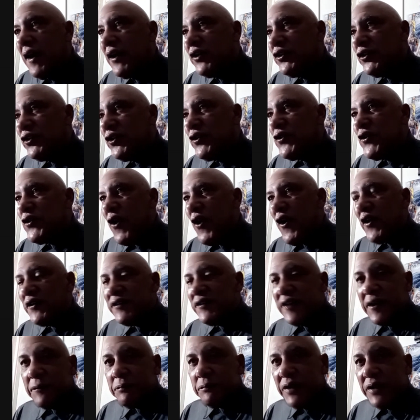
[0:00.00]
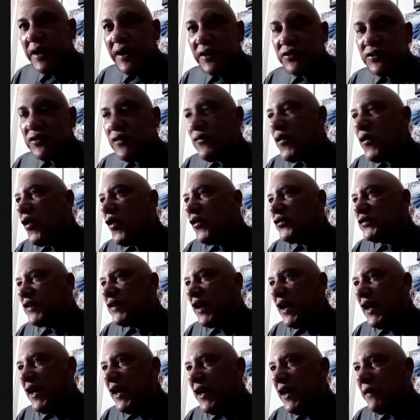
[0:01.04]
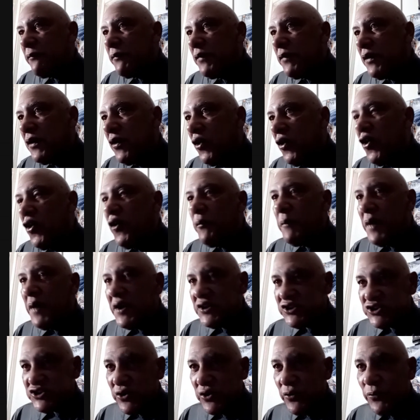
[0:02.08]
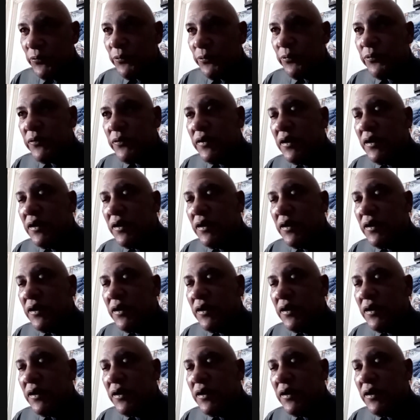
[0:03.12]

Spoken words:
New York Knicks players of all time on my show.